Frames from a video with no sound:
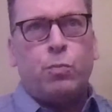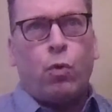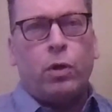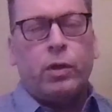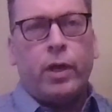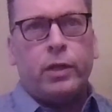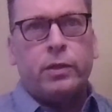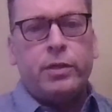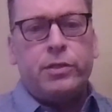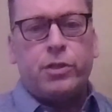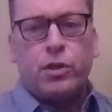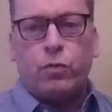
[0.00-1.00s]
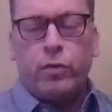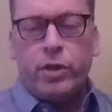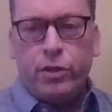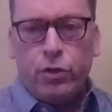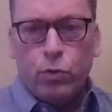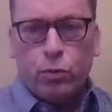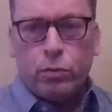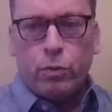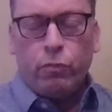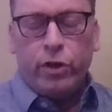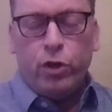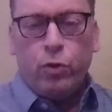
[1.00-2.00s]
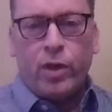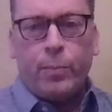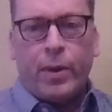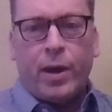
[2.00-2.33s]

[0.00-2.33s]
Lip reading: more likely to renew that